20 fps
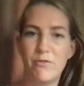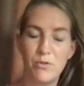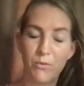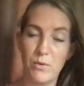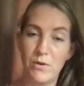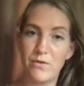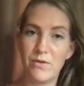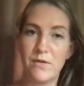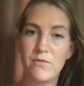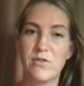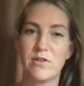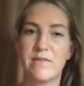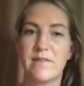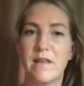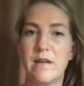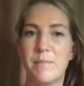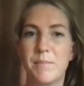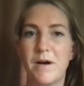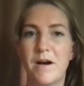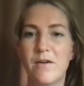the ones I've just said
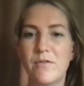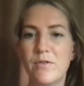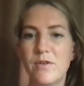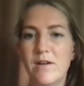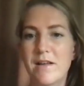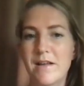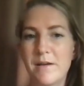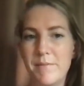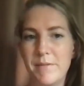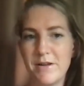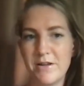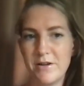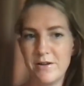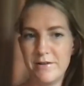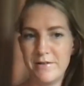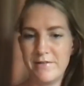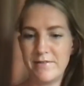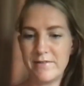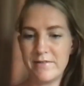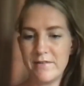above,
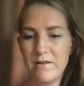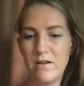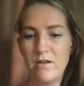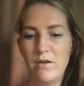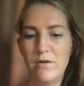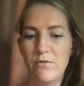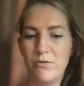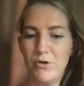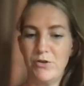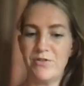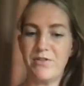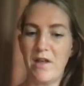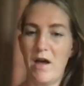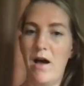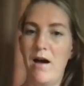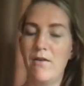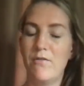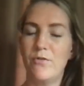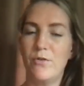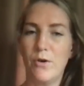because for a
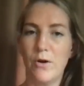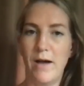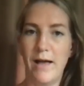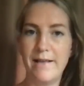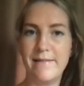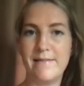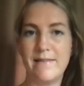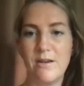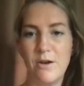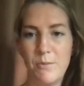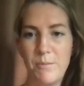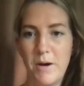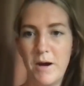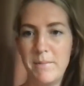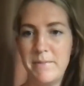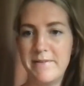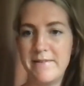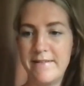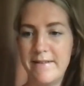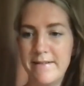start, for SEO
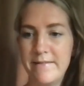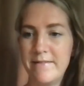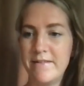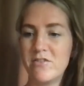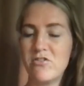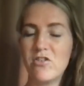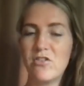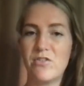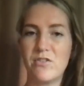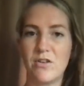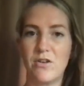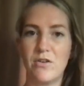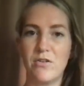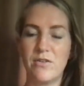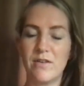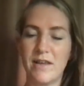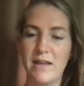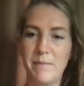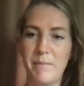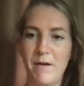purposes, it's just good
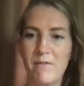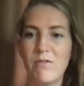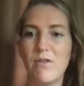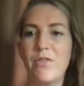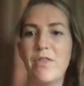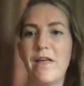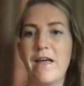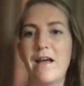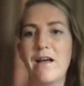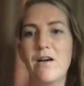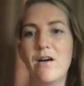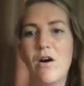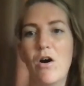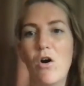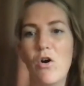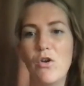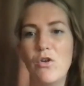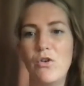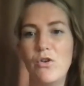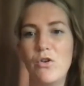to keep everything
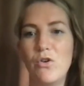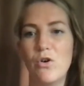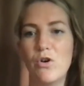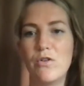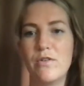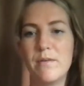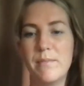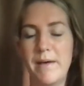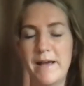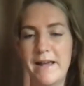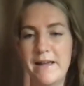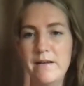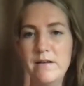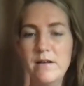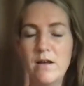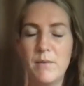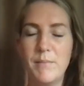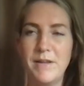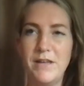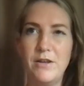on your domain.
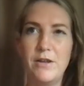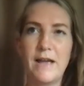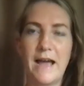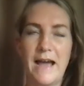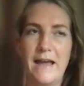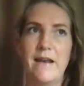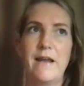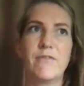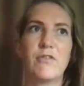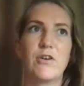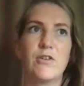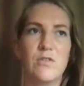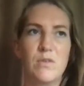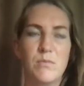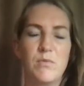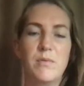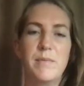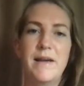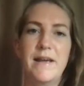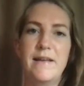I mean, you can have custom
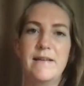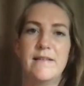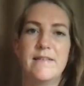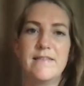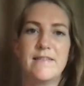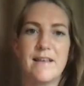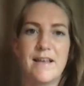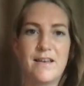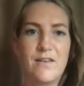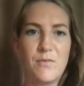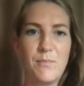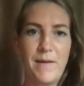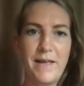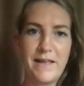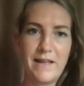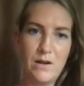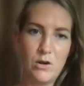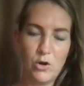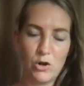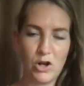domains and make
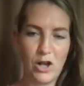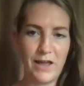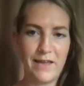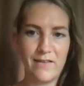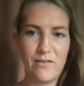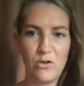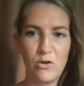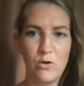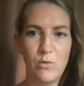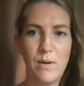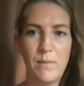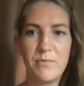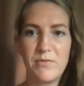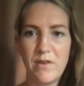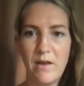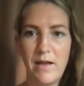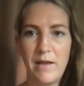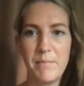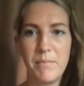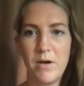it look like it's your
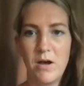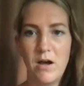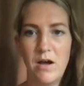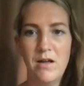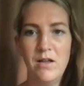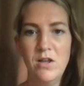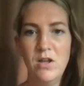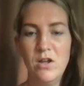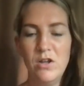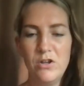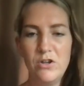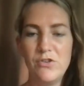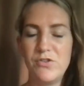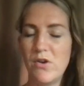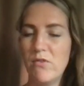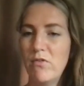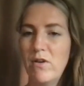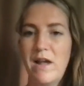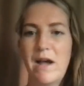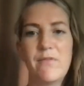website, but you
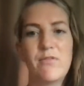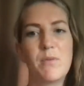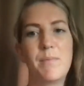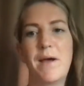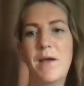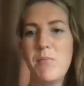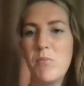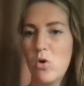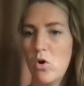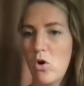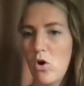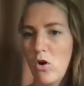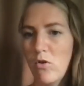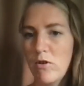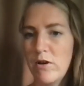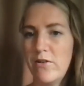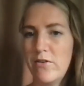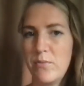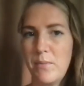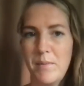generally have to pay more
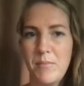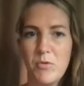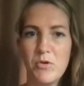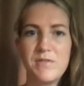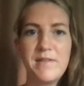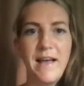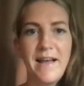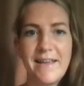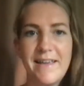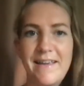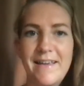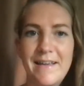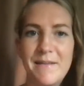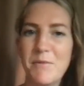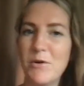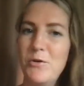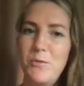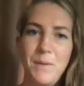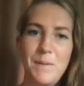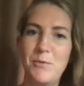and it's a bit more techy, and
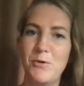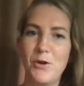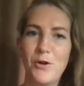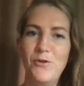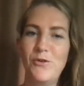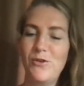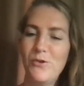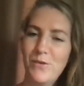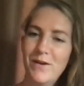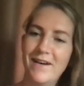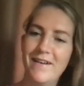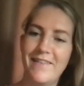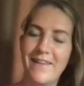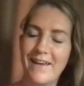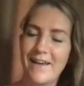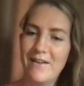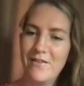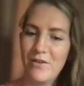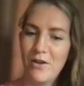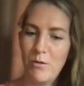most people don't do it. They
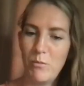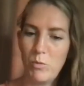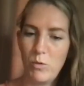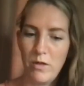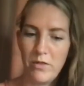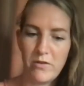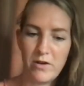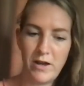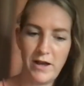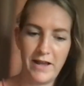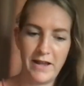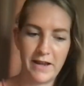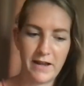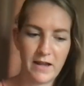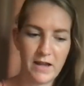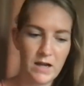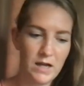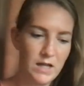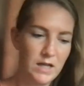end up with like,